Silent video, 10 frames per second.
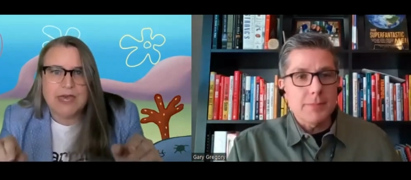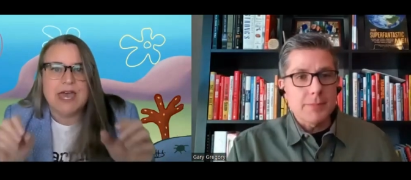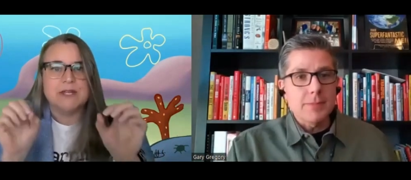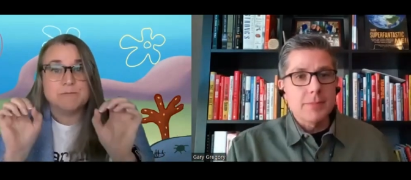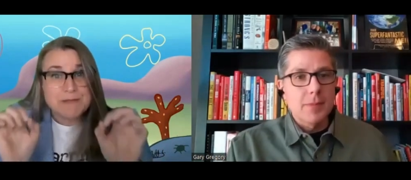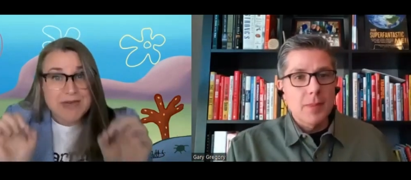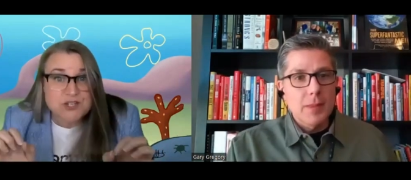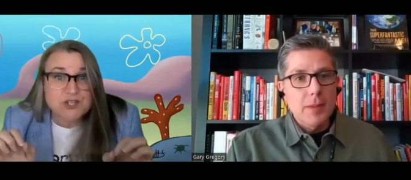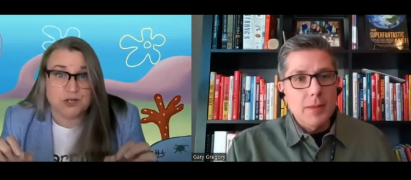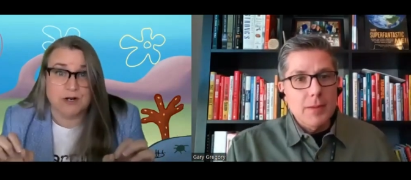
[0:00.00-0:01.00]
Speaker 1: mm-hmm. and
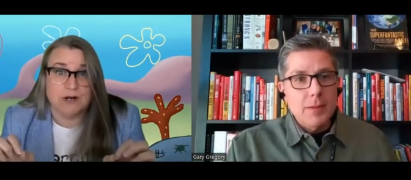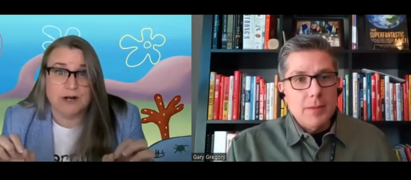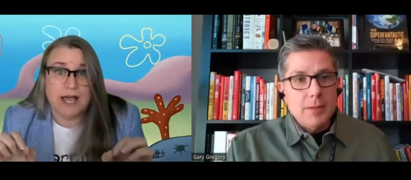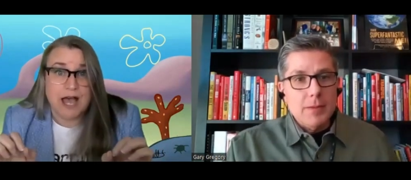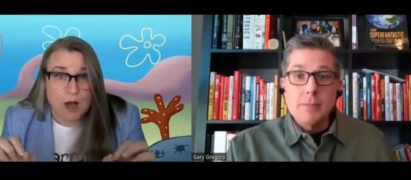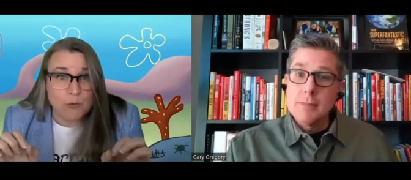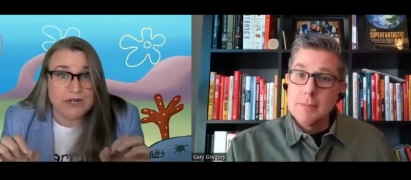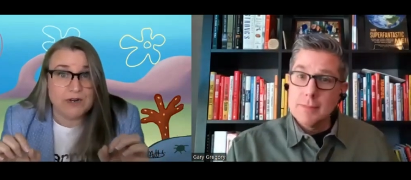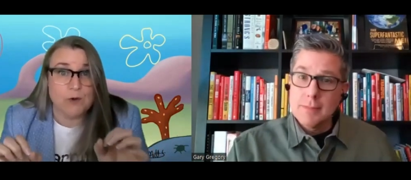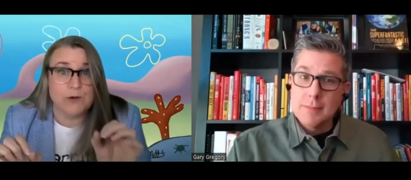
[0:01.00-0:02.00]
measure how
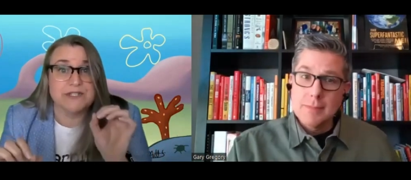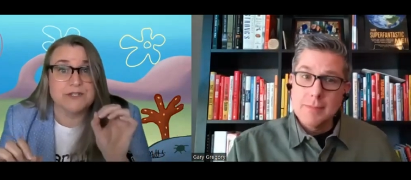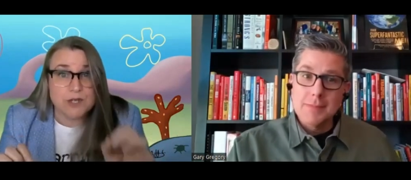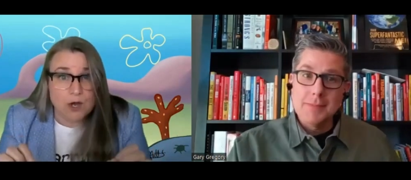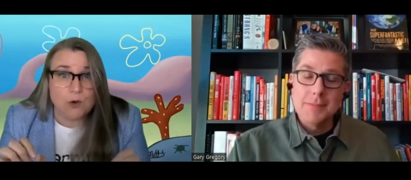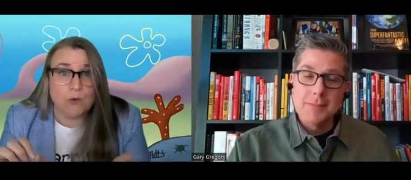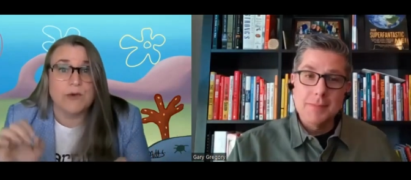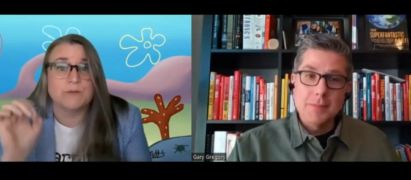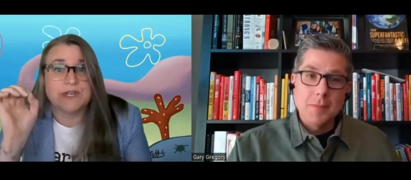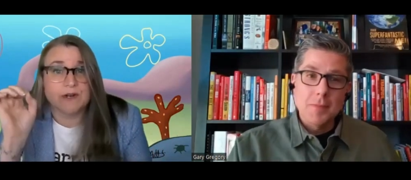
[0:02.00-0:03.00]
we are going to know
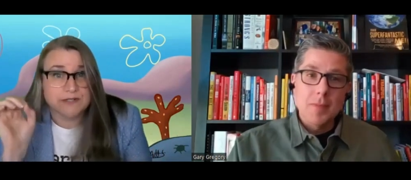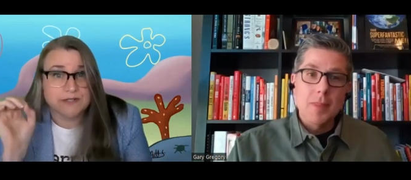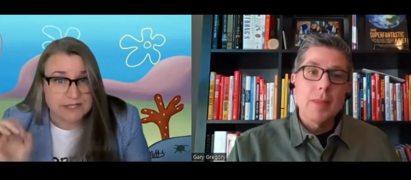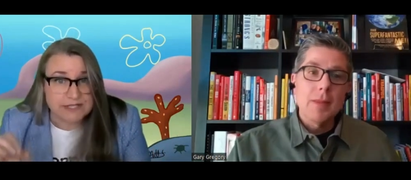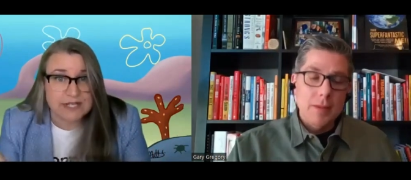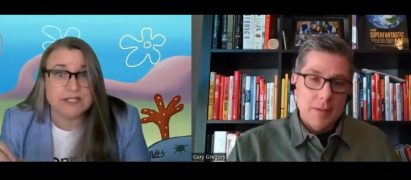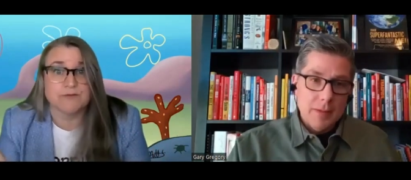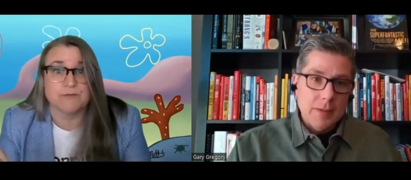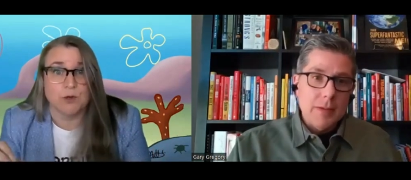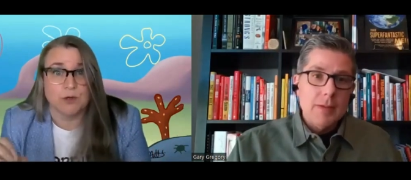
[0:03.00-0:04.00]
when we are
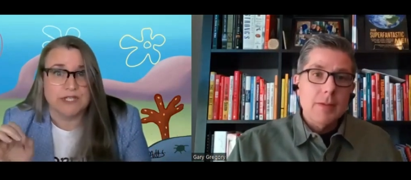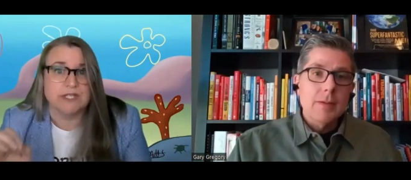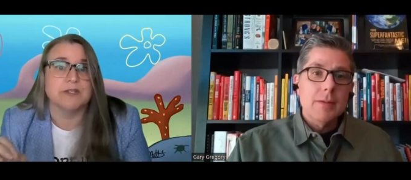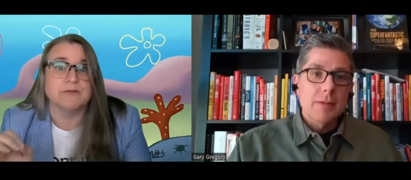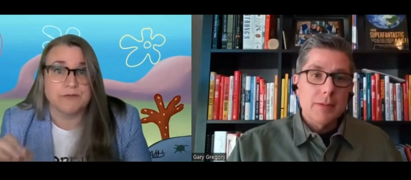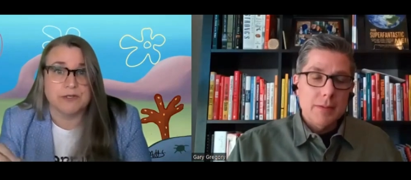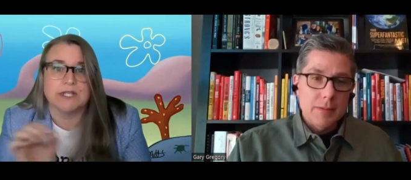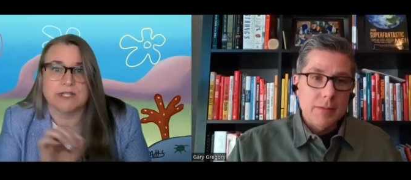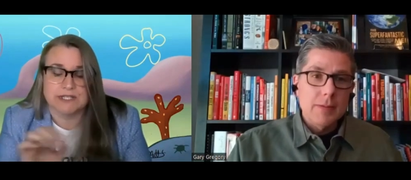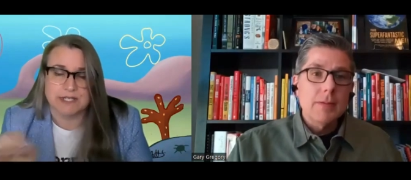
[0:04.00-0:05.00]
successful in
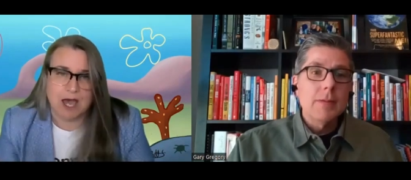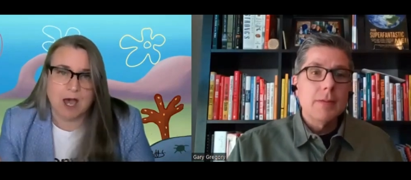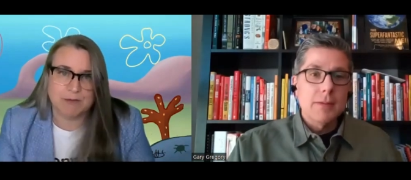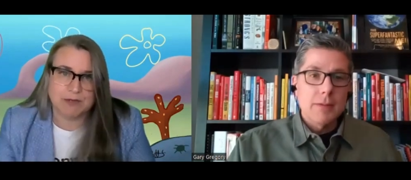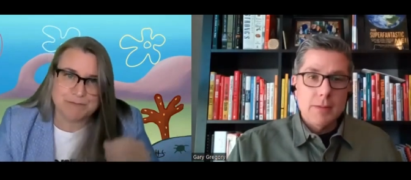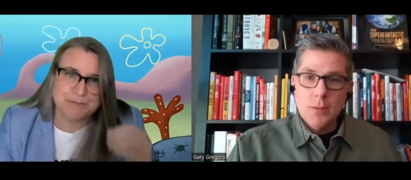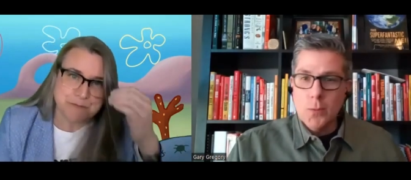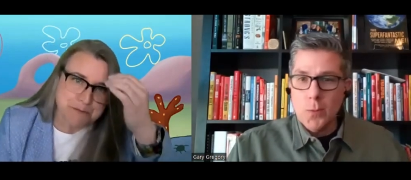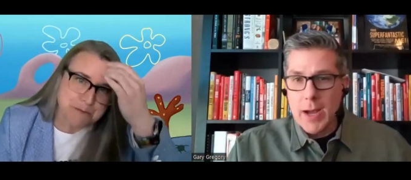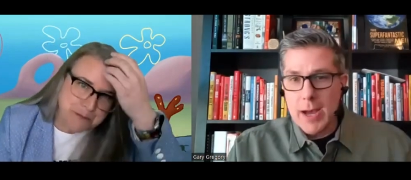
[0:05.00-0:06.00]
filling this gap?
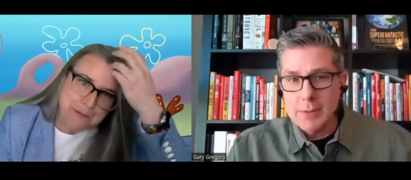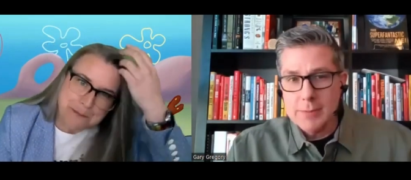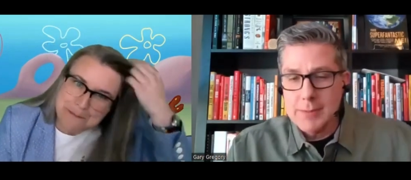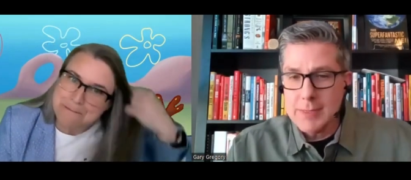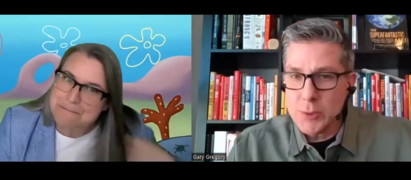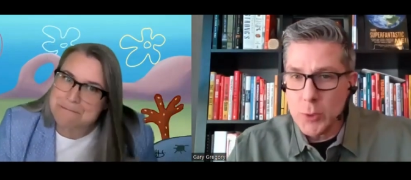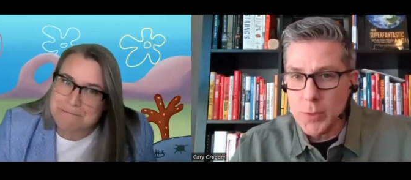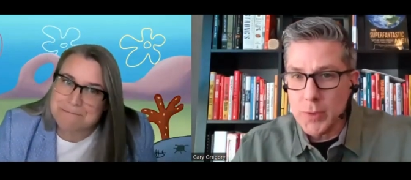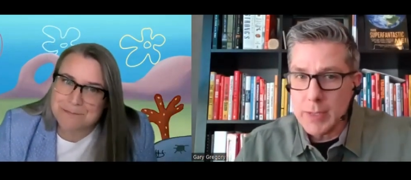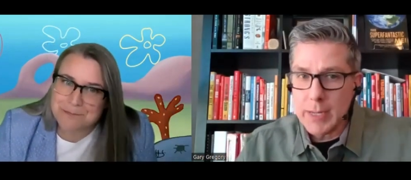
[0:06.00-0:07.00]
Speaker 2: Wow, that's
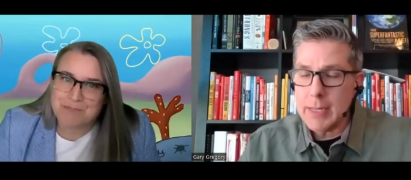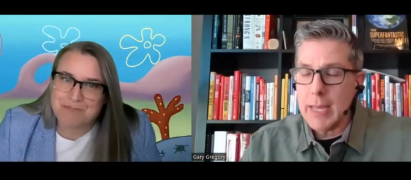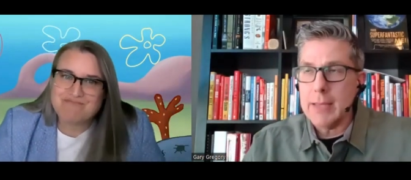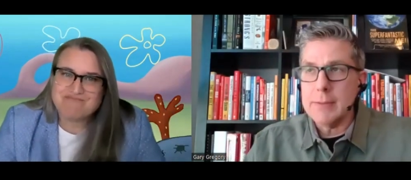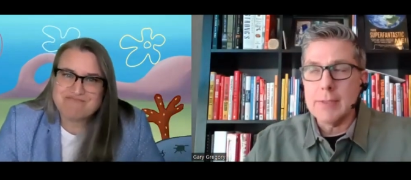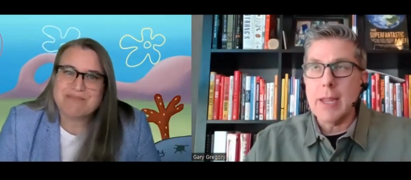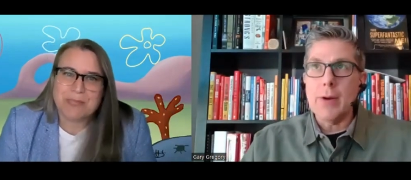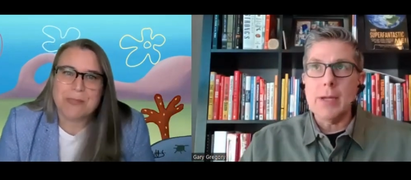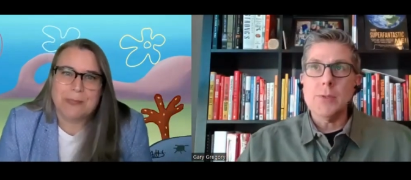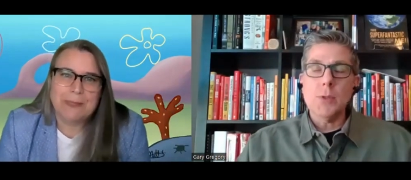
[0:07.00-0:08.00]
so good. And and
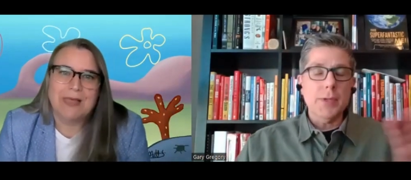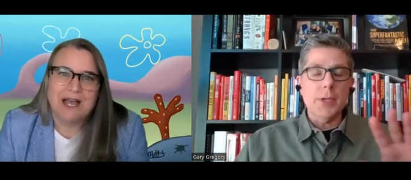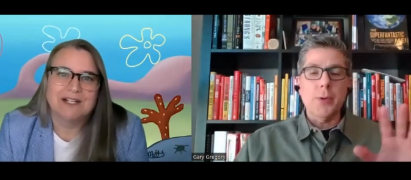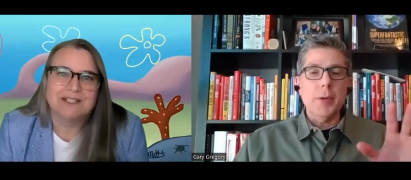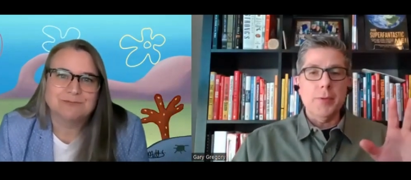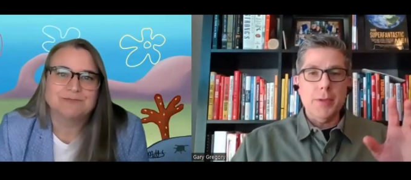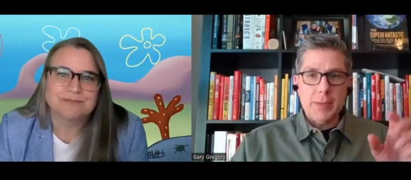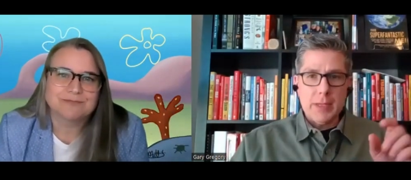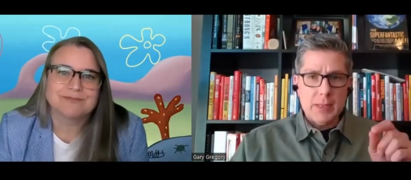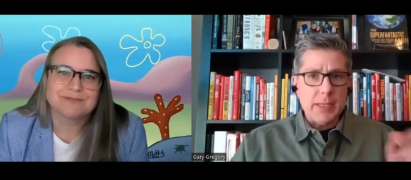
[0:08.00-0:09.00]
Kara, I totally agree with
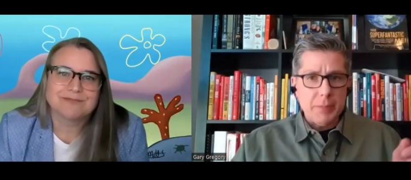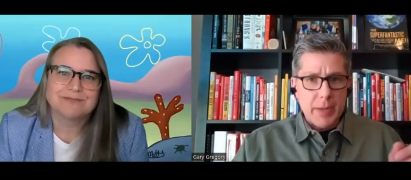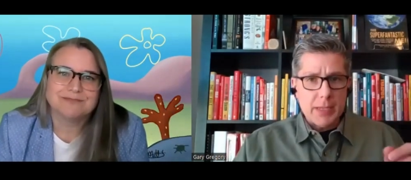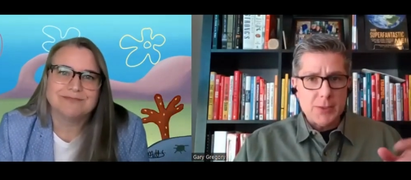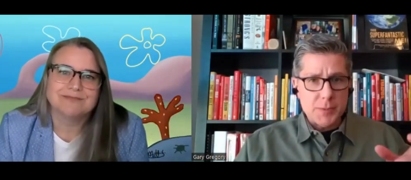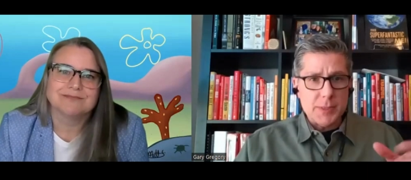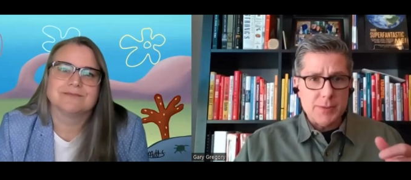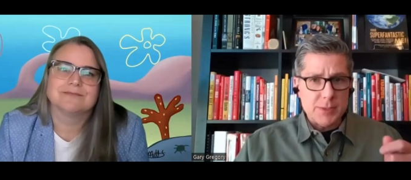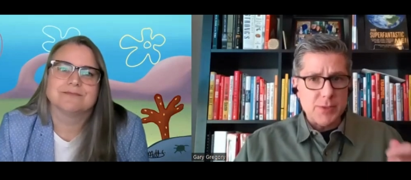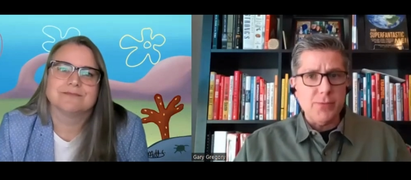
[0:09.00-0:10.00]
you. I think lean
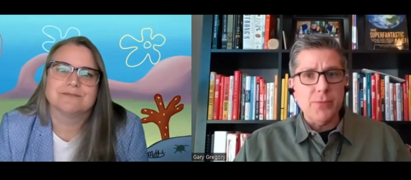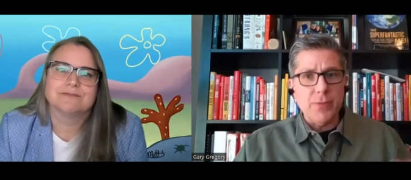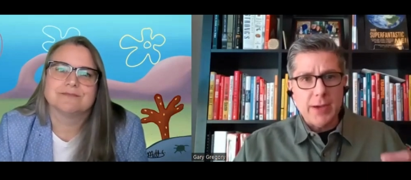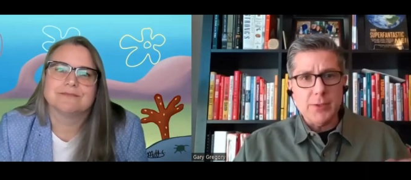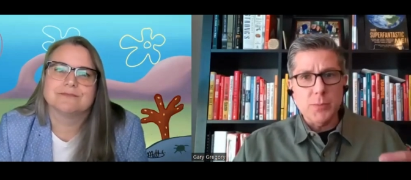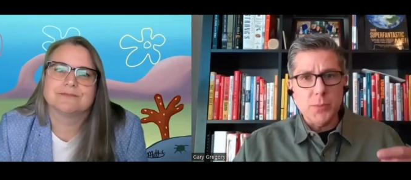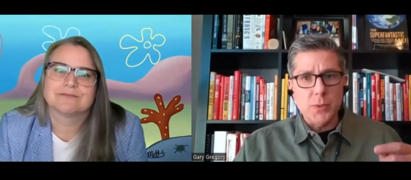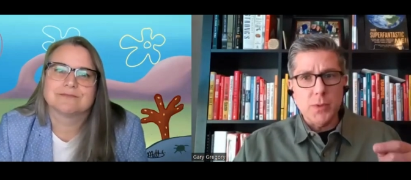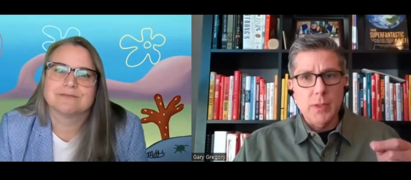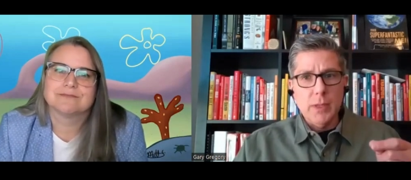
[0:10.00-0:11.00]
management is such a
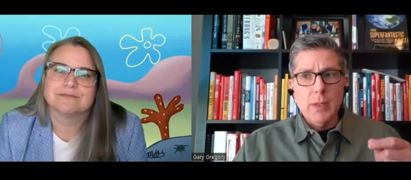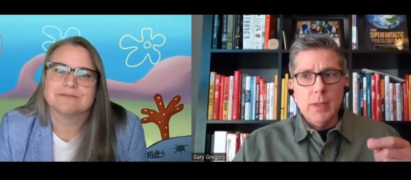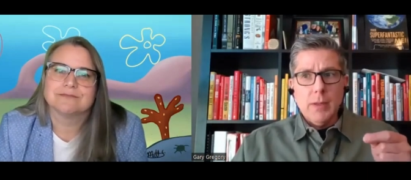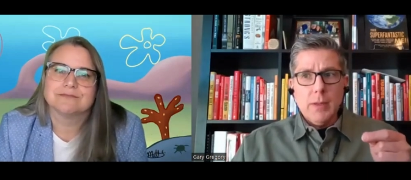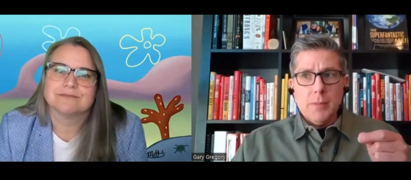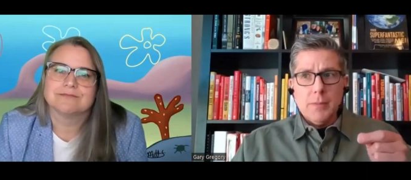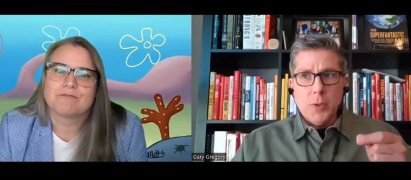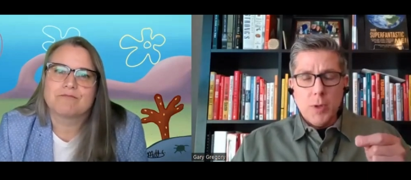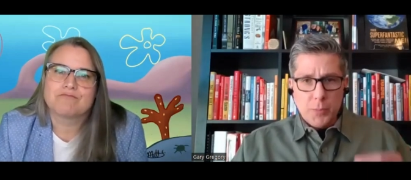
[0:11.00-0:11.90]
valuable, you